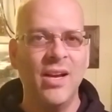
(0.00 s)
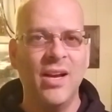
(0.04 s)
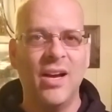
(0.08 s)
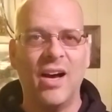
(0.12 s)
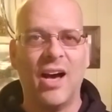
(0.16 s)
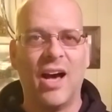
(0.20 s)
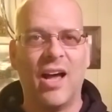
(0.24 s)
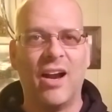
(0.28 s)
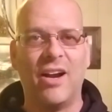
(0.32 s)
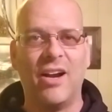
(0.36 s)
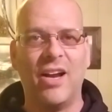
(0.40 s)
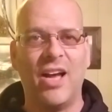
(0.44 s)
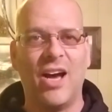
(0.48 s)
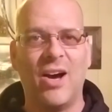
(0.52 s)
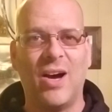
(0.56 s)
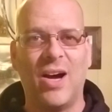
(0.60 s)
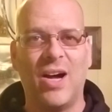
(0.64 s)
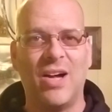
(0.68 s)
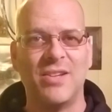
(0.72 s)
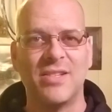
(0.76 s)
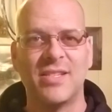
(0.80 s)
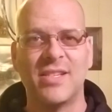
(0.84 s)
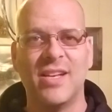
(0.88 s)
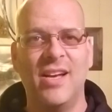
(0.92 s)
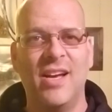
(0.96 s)
I don't know.
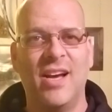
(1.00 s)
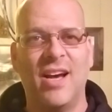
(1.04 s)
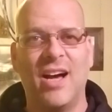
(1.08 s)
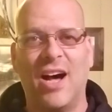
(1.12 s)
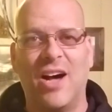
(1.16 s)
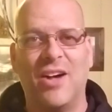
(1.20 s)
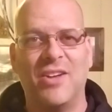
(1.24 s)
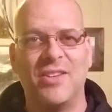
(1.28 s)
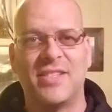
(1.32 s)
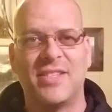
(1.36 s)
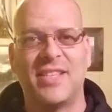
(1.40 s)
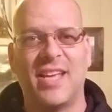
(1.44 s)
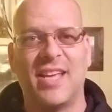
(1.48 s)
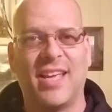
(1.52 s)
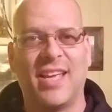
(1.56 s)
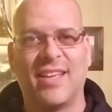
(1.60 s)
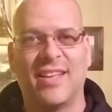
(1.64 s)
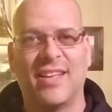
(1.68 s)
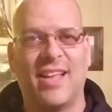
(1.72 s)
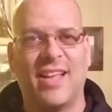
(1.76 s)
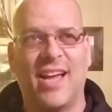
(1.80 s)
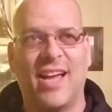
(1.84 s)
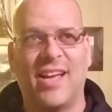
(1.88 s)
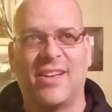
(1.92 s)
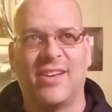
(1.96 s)
I was I was thinking
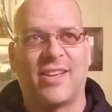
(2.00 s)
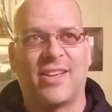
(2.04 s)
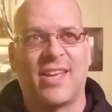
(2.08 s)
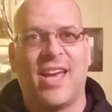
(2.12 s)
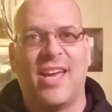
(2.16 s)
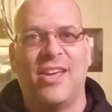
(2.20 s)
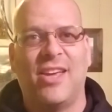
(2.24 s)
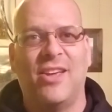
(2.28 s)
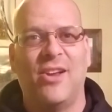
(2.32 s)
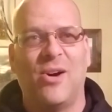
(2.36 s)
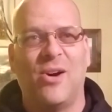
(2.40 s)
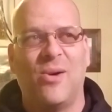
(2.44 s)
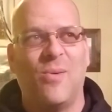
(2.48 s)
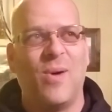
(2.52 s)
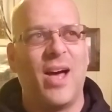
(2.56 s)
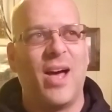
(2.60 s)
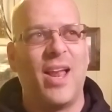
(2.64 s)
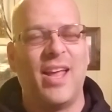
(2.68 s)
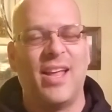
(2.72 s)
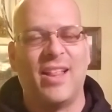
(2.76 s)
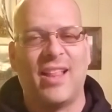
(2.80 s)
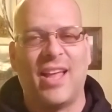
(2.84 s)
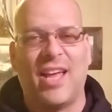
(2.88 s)
like, okay, you don't want it.